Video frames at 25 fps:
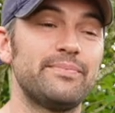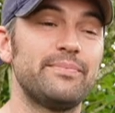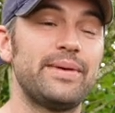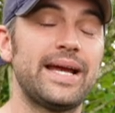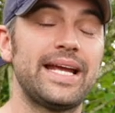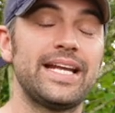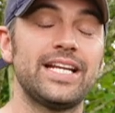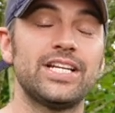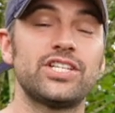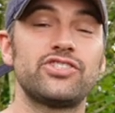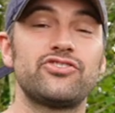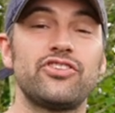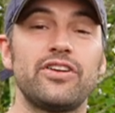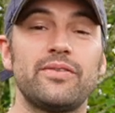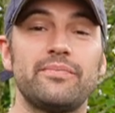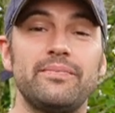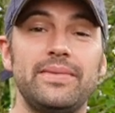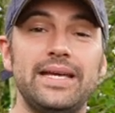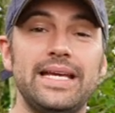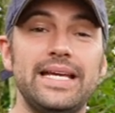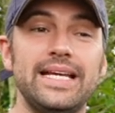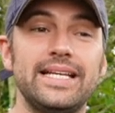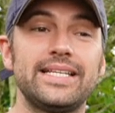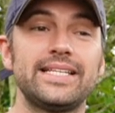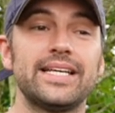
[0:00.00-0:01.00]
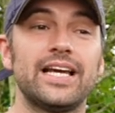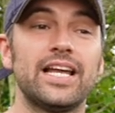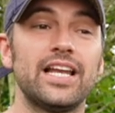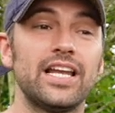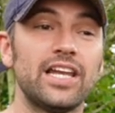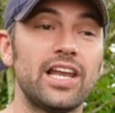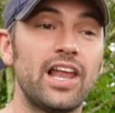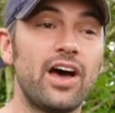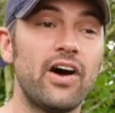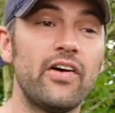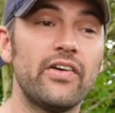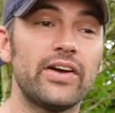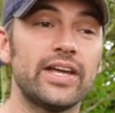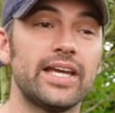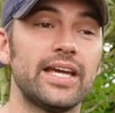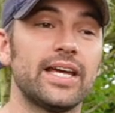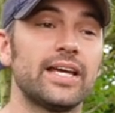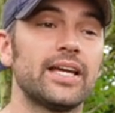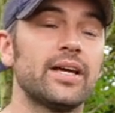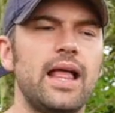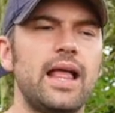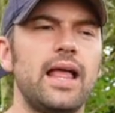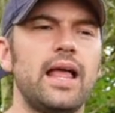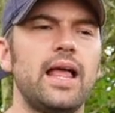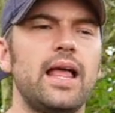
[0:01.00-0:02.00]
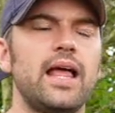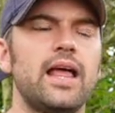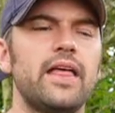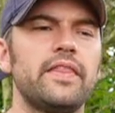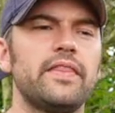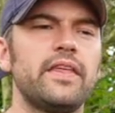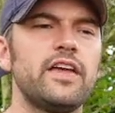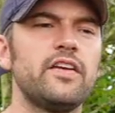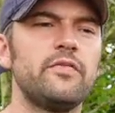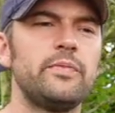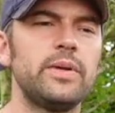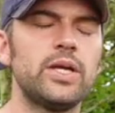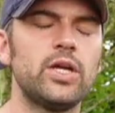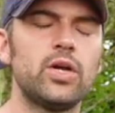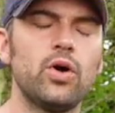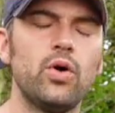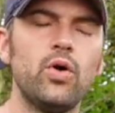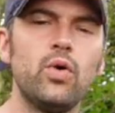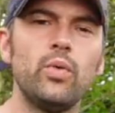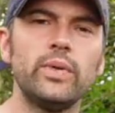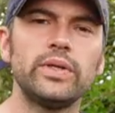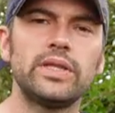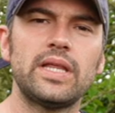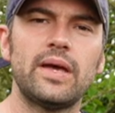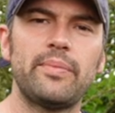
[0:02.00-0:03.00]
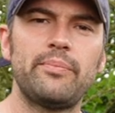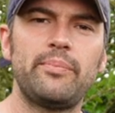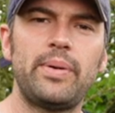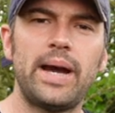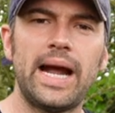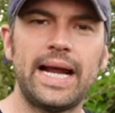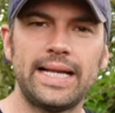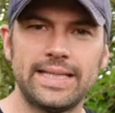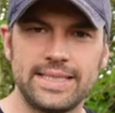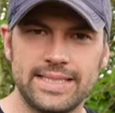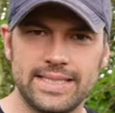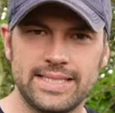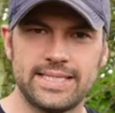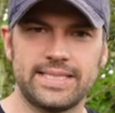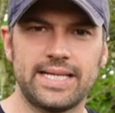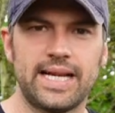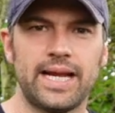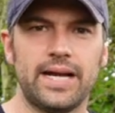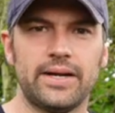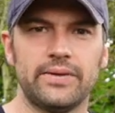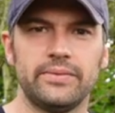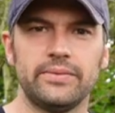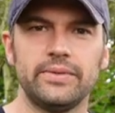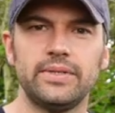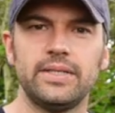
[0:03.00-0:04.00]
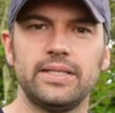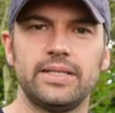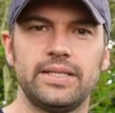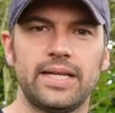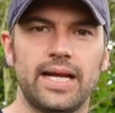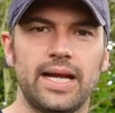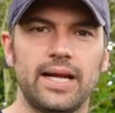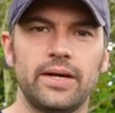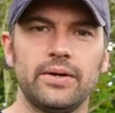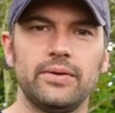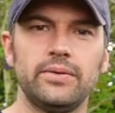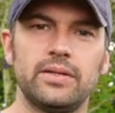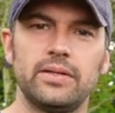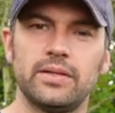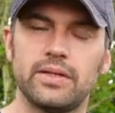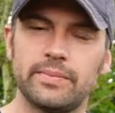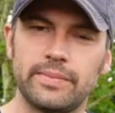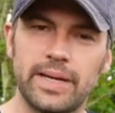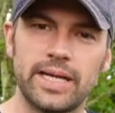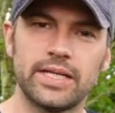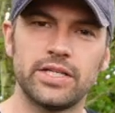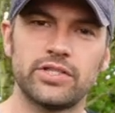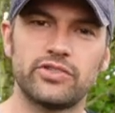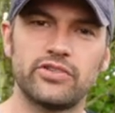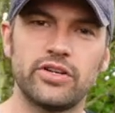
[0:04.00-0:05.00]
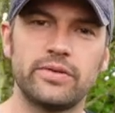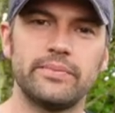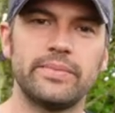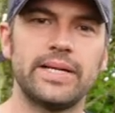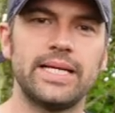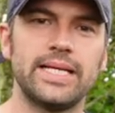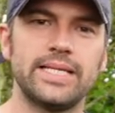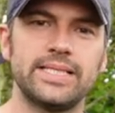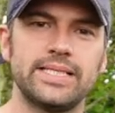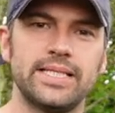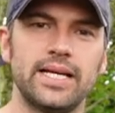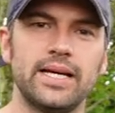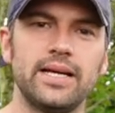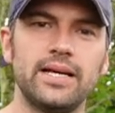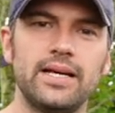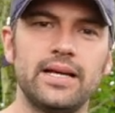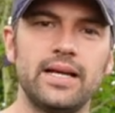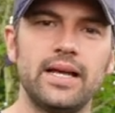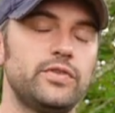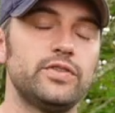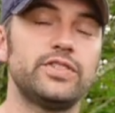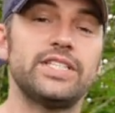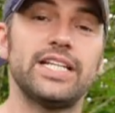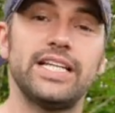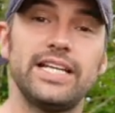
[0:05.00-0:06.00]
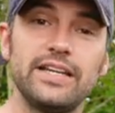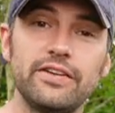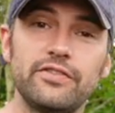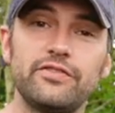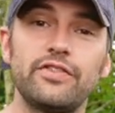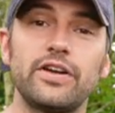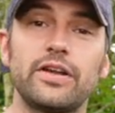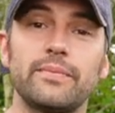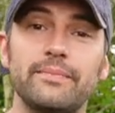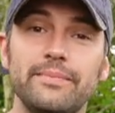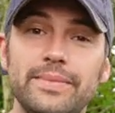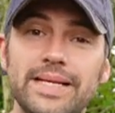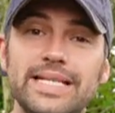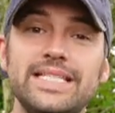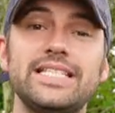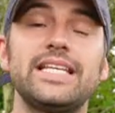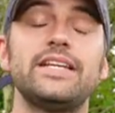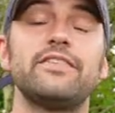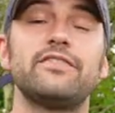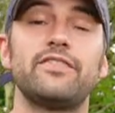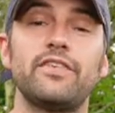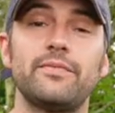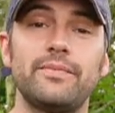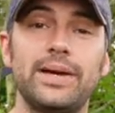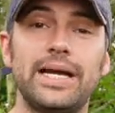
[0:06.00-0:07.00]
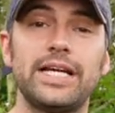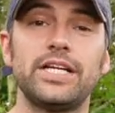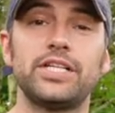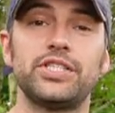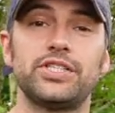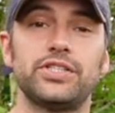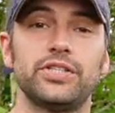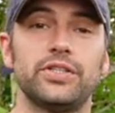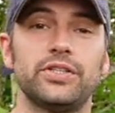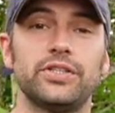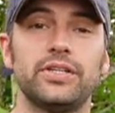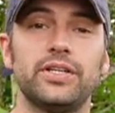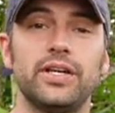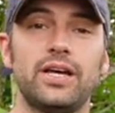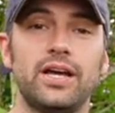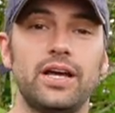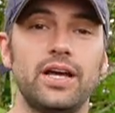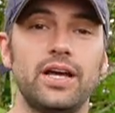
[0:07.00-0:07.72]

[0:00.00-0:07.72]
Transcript: Mainstream media lying. They've been caught with their pants down now, mainstream media, for delivering misinformation